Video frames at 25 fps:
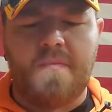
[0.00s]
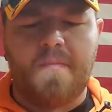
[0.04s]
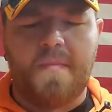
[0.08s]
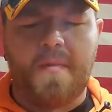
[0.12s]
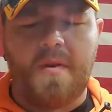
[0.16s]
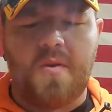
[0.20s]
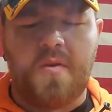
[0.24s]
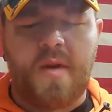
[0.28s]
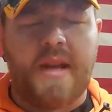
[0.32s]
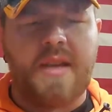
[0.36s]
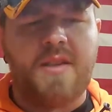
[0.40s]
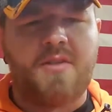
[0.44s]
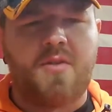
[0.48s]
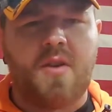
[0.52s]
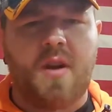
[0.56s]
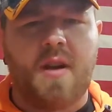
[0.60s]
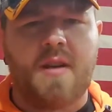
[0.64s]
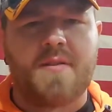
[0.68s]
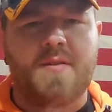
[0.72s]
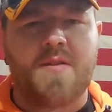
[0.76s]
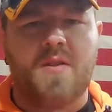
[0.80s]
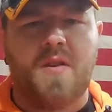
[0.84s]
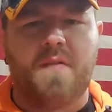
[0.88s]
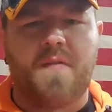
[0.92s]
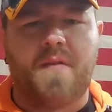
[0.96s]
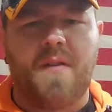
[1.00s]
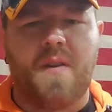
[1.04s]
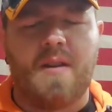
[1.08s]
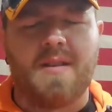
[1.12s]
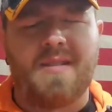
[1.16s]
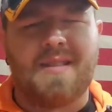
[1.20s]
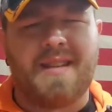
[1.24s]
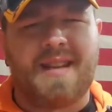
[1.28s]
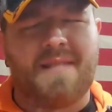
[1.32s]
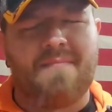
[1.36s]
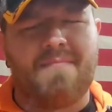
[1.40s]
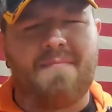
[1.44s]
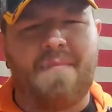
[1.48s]
Great draw so far.
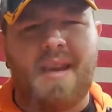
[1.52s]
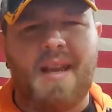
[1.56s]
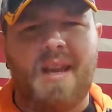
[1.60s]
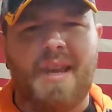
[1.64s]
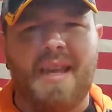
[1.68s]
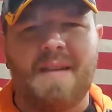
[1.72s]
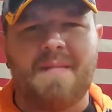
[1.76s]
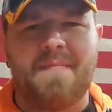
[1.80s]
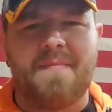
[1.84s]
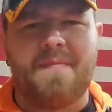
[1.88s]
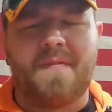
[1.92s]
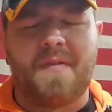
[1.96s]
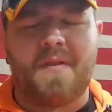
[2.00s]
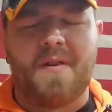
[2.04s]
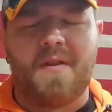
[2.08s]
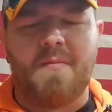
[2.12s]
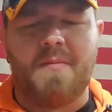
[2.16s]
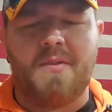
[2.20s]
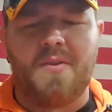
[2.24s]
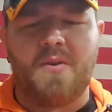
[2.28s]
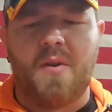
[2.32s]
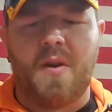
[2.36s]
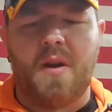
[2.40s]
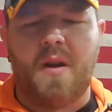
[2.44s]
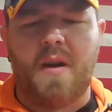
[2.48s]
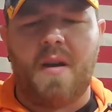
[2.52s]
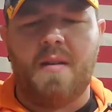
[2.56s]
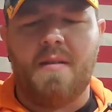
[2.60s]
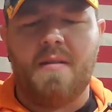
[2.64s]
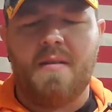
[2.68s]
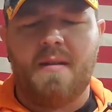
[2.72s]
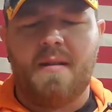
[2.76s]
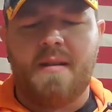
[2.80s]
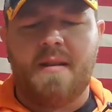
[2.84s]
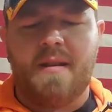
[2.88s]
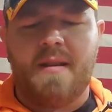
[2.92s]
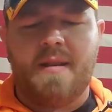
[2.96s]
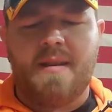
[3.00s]
It's like a medium firm draw,
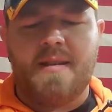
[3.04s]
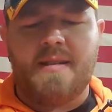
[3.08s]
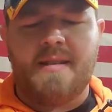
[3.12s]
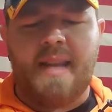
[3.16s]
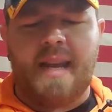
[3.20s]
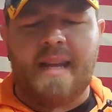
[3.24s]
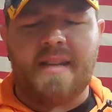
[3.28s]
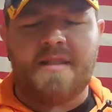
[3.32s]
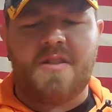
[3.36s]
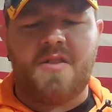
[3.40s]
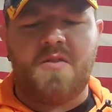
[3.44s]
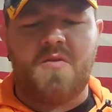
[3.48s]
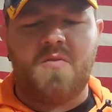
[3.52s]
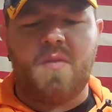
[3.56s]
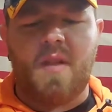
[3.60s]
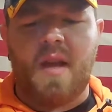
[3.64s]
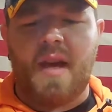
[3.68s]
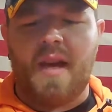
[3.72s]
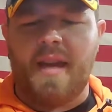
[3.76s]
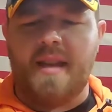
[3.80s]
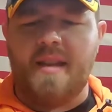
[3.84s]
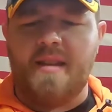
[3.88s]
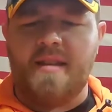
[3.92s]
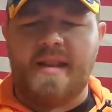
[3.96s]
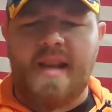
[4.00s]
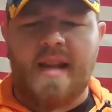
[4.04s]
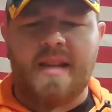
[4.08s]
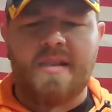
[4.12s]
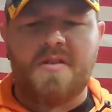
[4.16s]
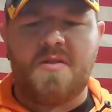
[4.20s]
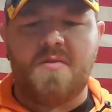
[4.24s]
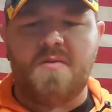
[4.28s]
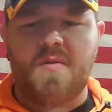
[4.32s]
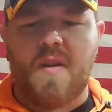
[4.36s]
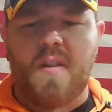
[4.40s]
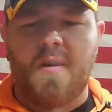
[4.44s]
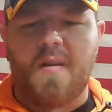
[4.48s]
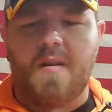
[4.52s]
not too light, not
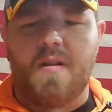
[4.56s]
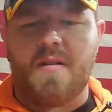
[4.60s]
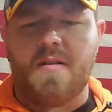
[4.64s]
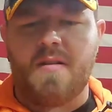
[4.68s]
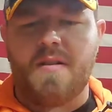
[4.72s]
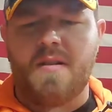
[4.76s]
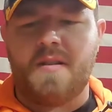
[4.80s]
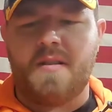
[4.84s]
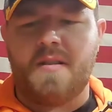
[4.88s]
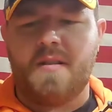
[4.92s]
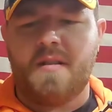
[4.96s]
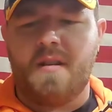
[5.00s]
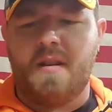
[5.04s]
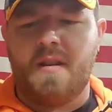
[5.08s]
too harsh.